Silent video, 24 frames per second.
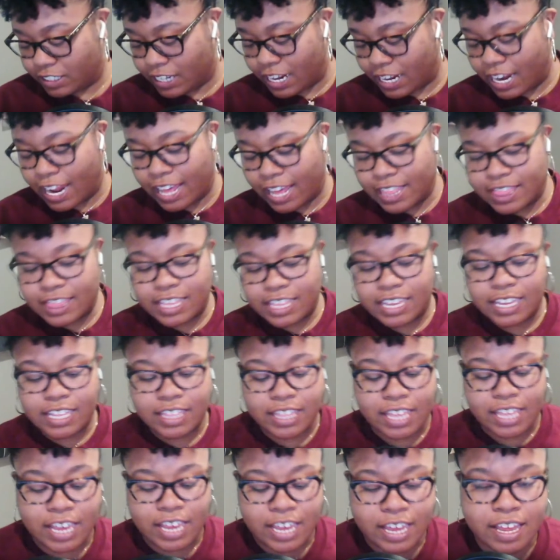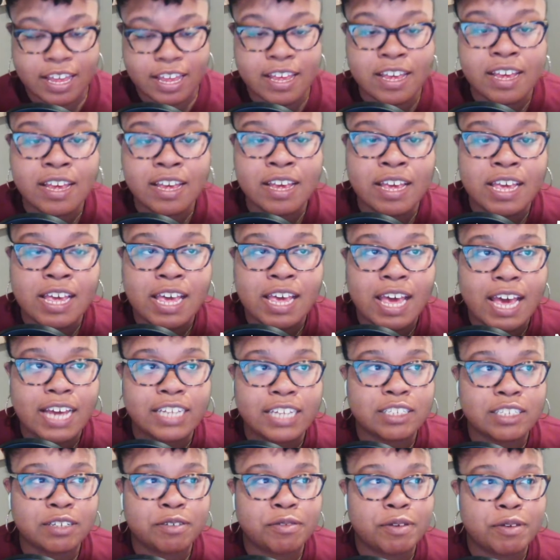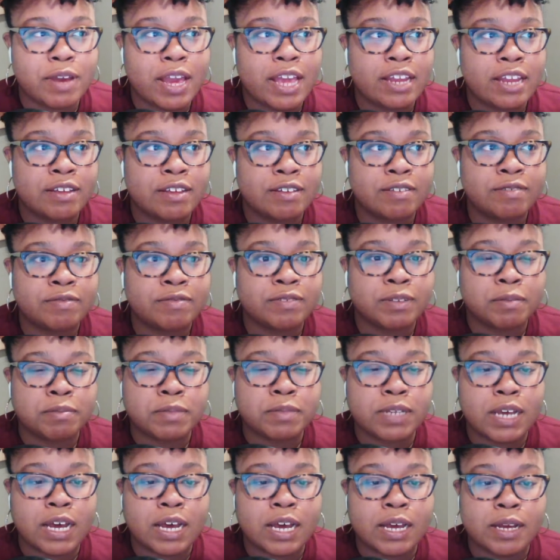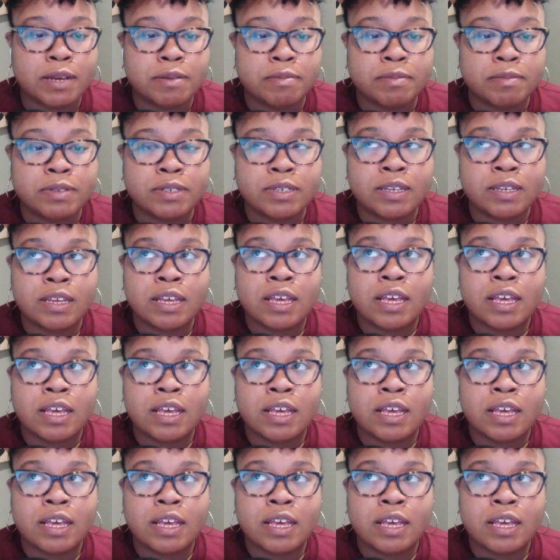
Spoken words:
And I think that as a creative, sometimes